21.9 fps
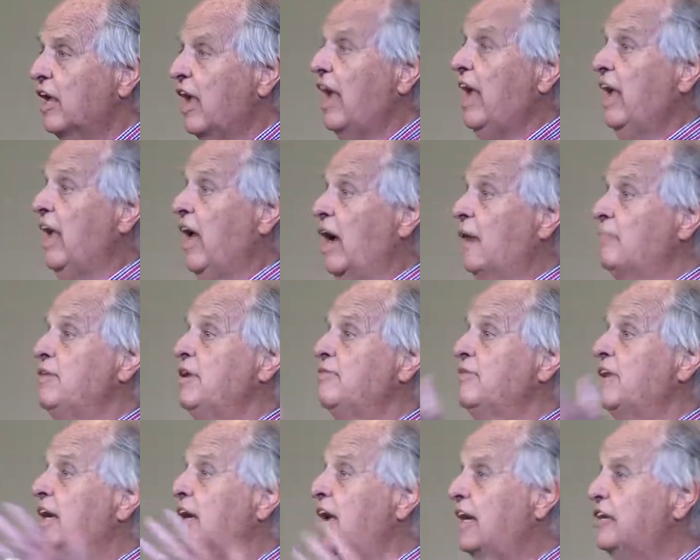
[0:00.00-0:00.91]
Ahab
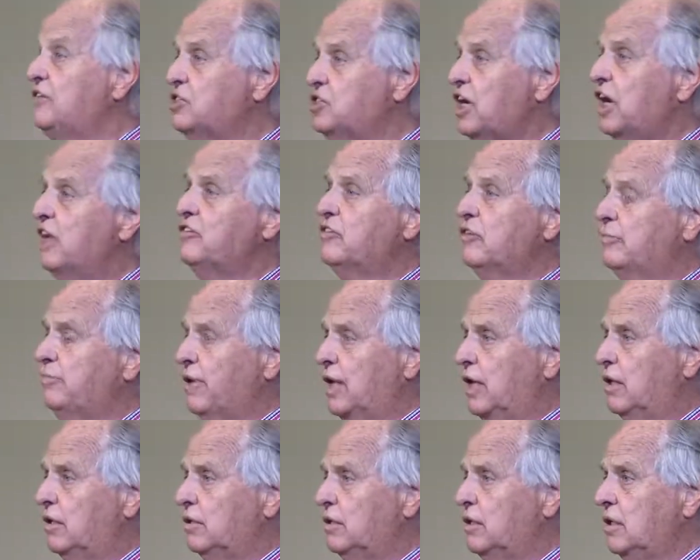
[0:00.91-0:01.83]
even had
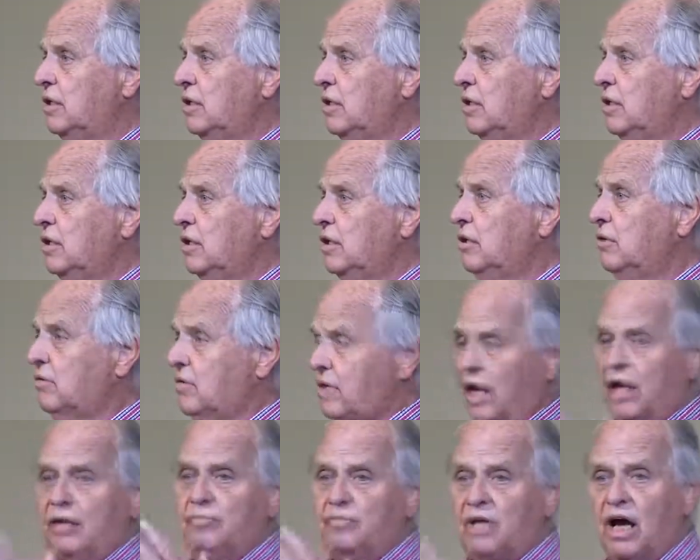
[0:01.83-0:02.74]
Jezebel, who
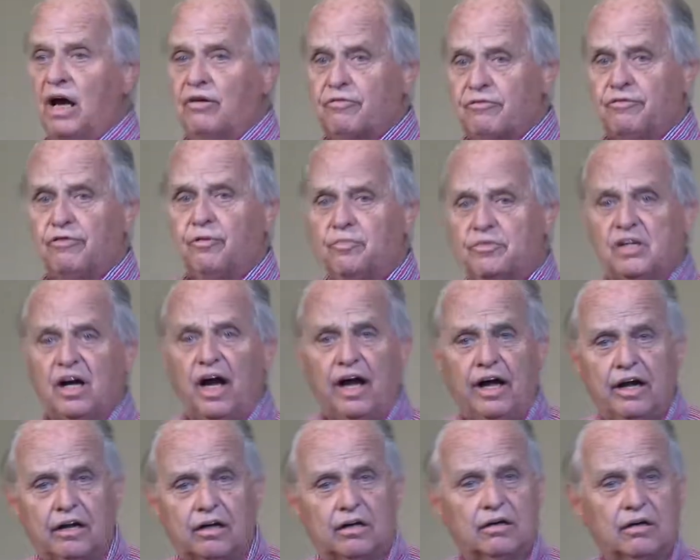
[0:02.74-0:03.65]
came down from
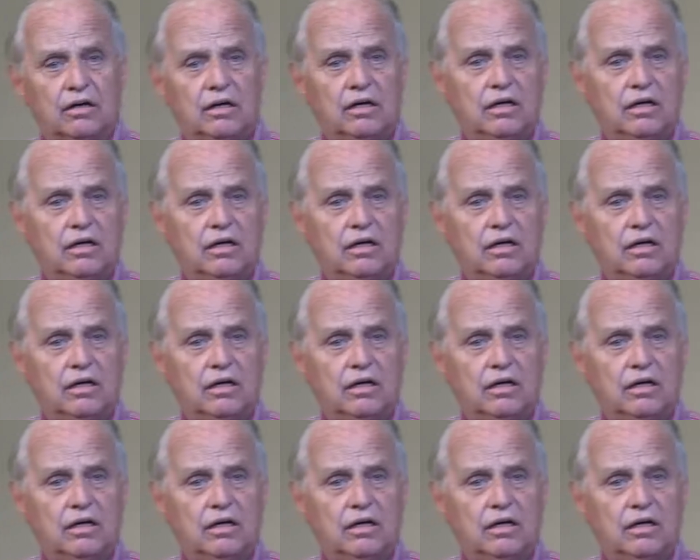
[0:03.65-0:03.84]
Tyre,